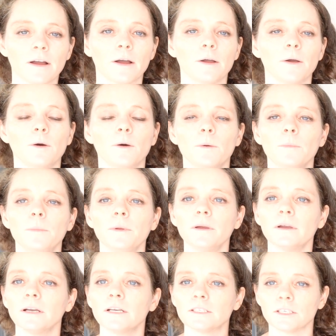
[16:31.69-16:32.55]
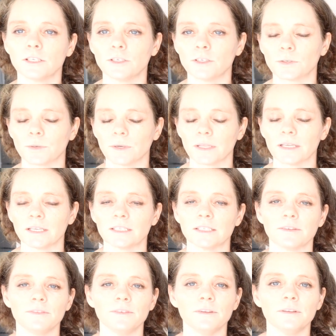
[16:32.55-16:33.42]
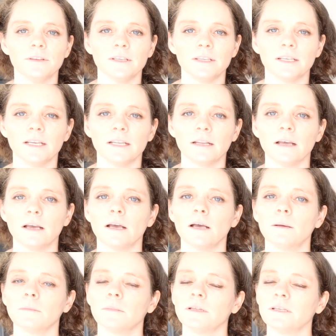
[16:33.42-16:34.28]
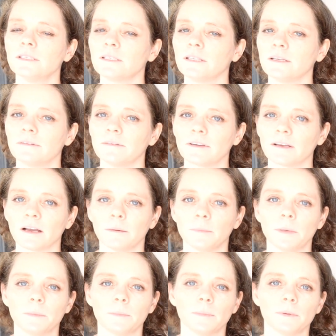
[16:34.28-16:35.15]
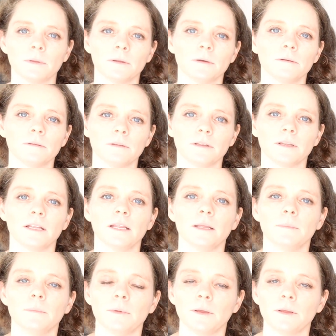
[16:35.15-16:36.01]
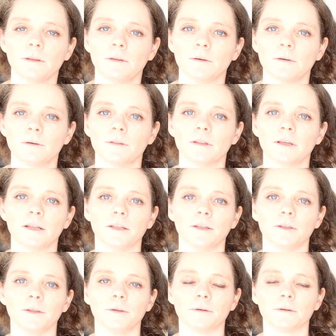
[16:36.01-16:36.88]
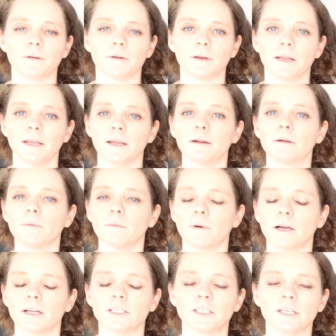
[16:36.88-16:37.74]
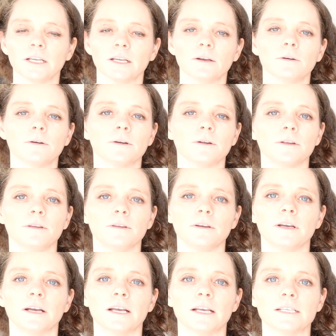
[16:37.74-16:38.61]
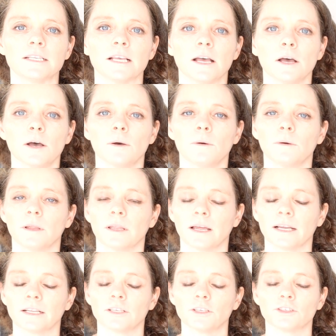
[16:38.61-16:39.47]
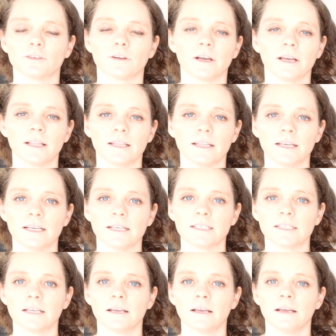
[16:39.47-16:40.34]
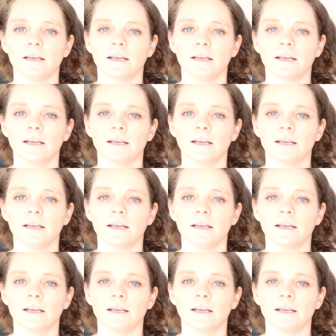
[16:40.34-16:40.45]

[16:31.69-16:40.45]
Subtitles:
I hope you guys enjoyed this. If you did, please leave a comment below letting me know that you're here watching or you guys would like to try this.